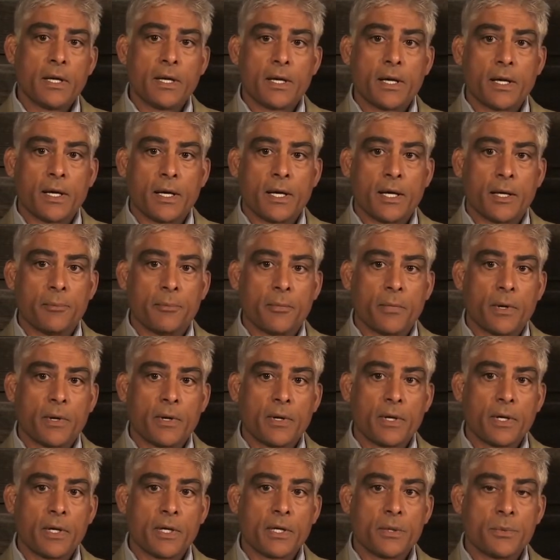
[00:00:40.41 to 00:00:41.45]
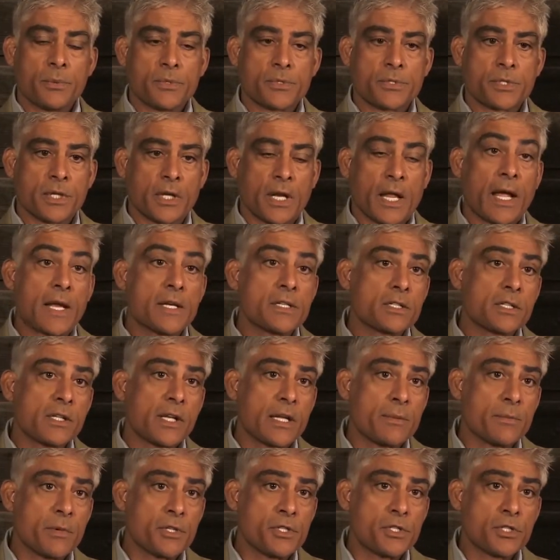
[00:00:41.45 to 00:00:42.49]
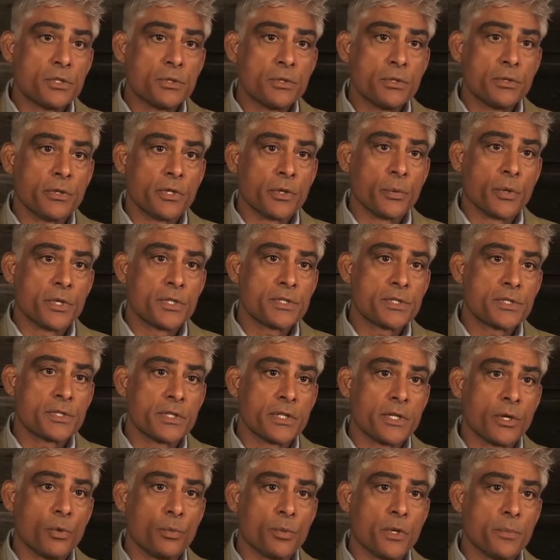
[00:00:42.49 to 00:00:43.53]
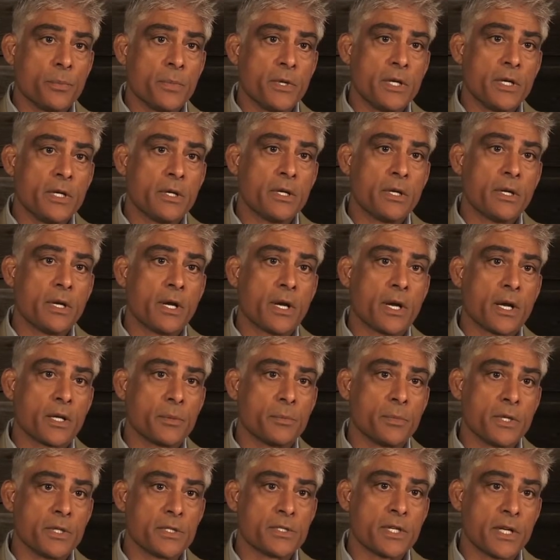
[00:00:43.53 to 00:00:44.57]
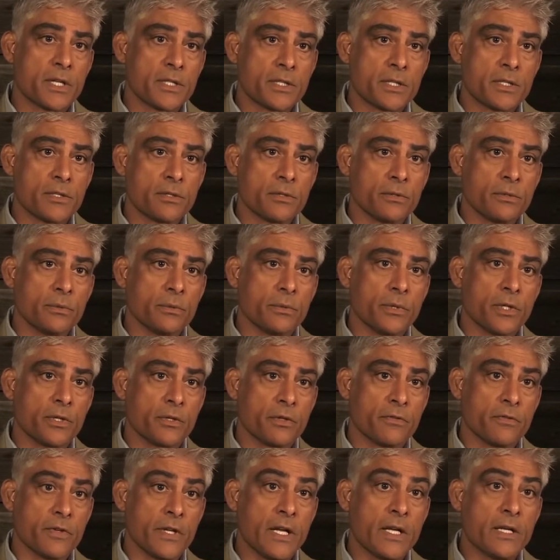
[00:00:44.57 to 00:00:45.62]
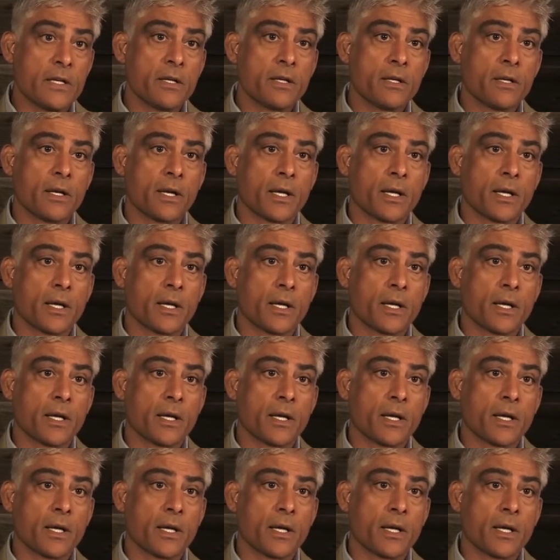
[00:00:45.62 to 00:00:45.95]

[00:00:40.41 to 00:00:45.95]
It was a lands claim issue during which the OPP had been sent in to intervene,